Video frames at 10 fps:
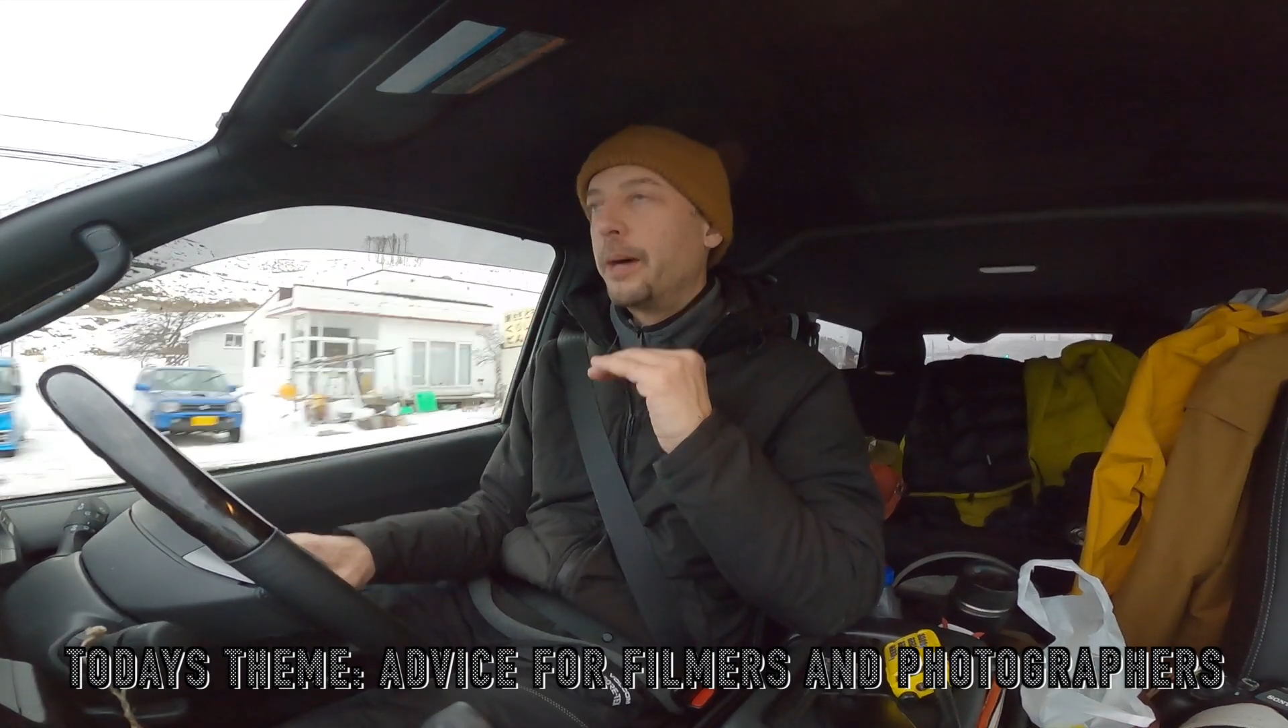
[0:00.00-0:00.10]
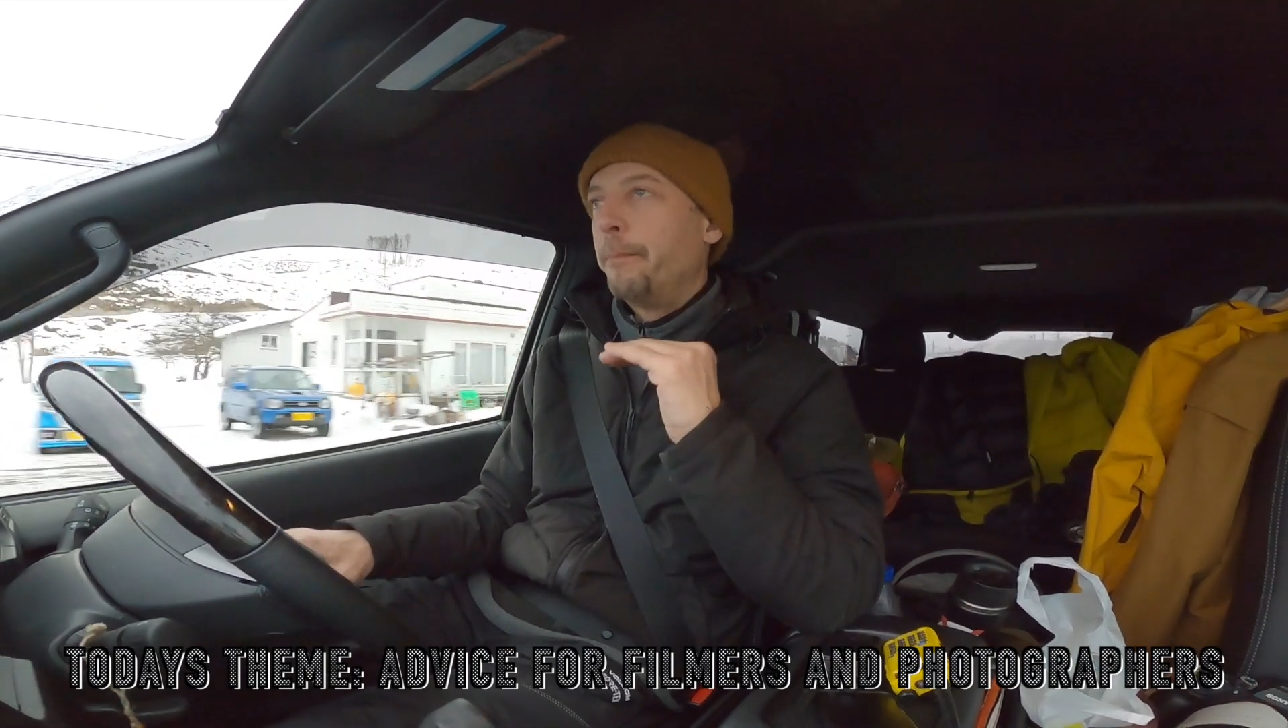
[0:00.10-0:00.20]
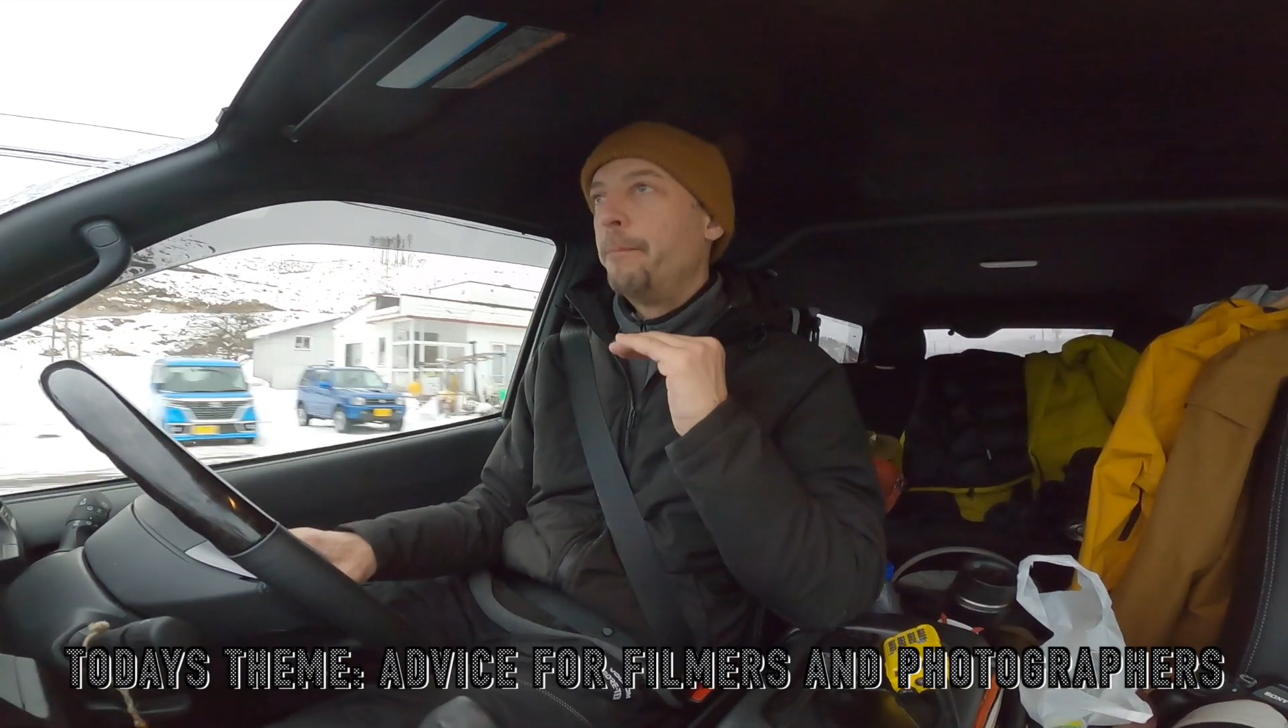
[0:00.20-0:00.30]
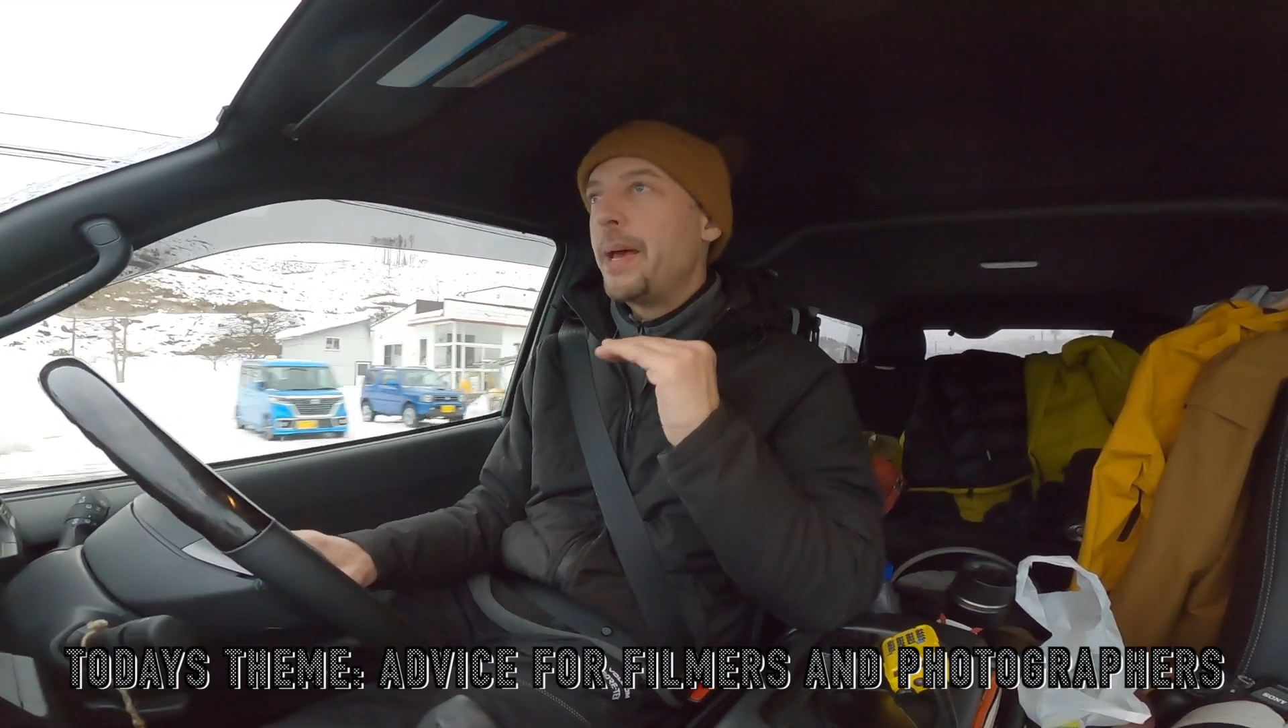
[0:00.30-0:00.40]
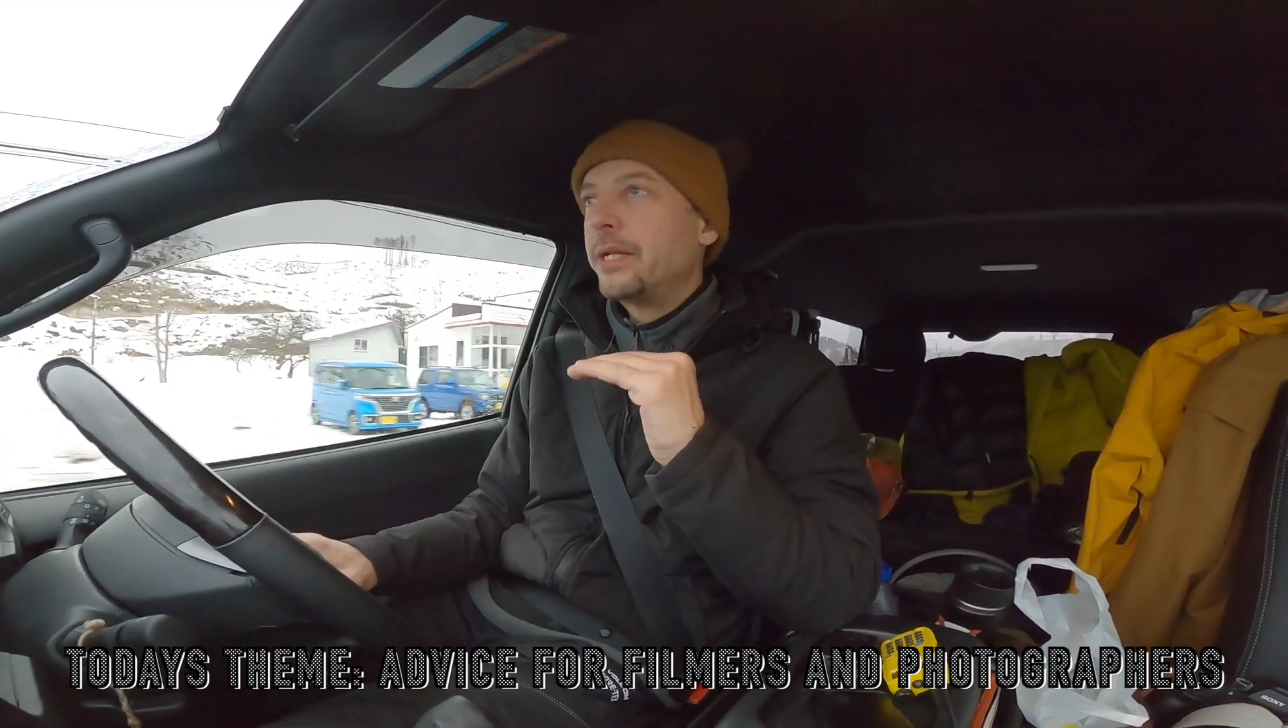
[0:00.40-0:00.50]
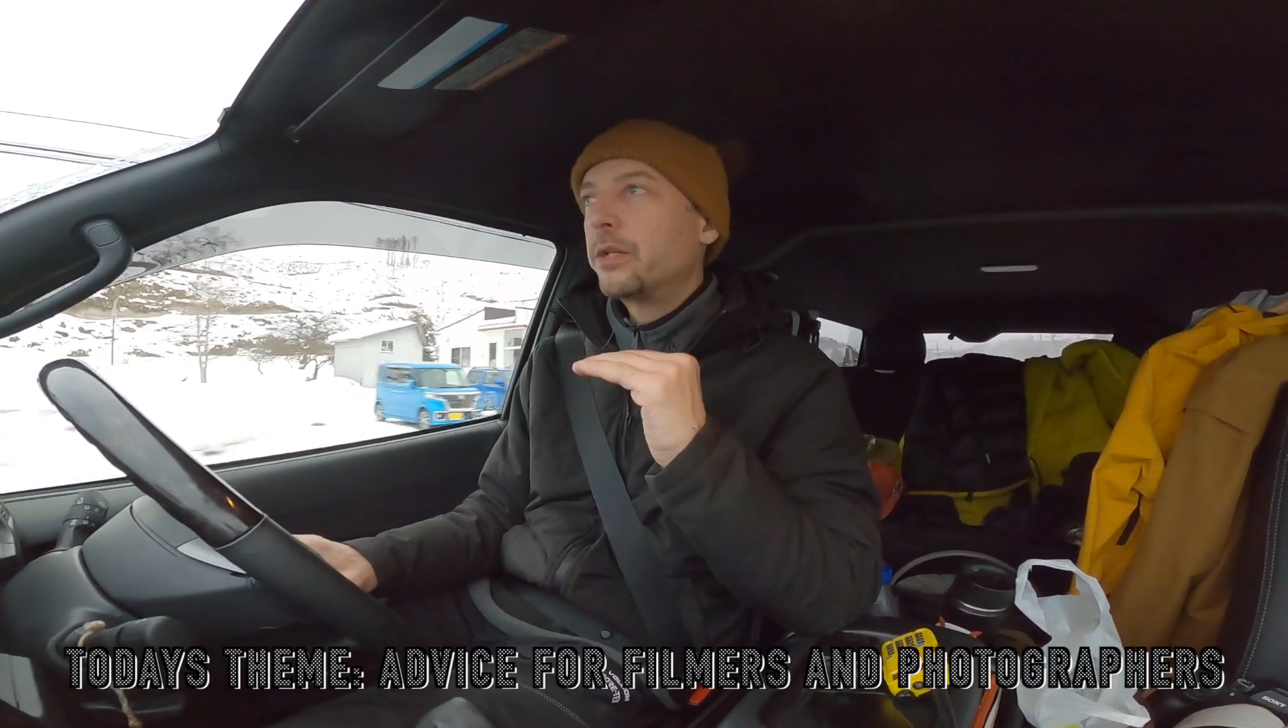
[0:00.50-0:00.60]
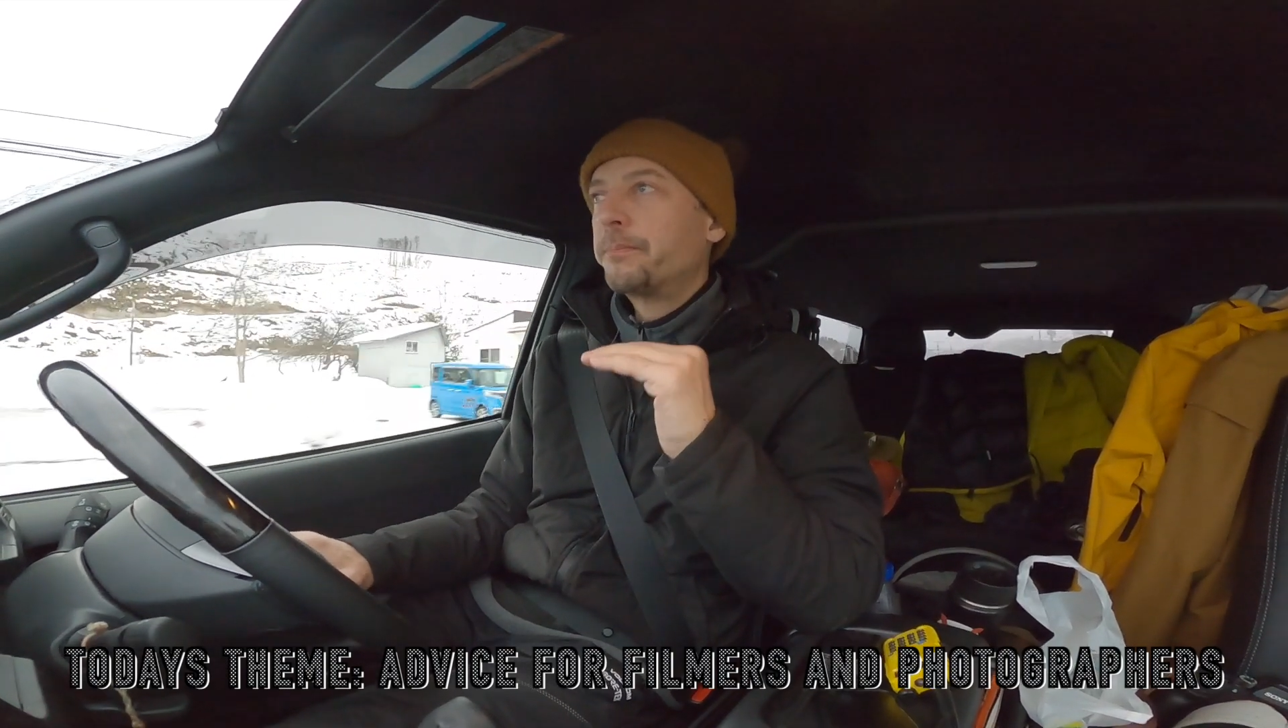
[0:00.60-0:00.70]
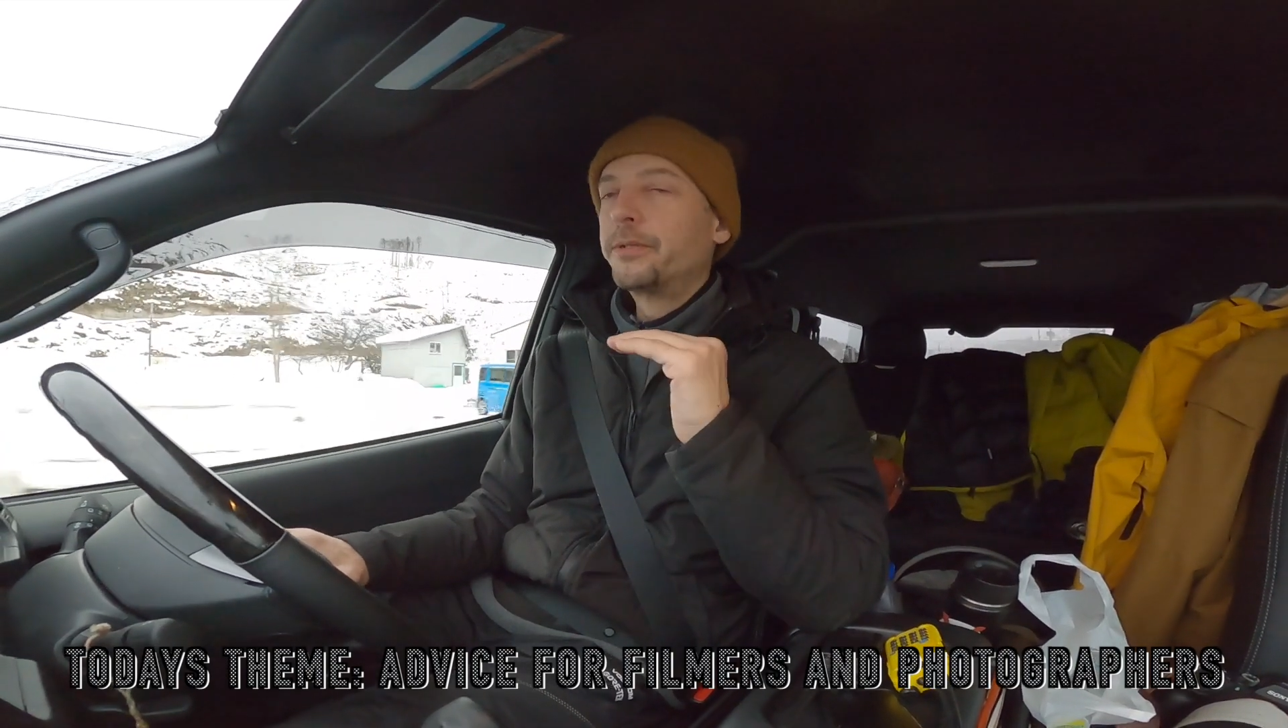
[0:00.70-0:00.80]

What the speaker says: mental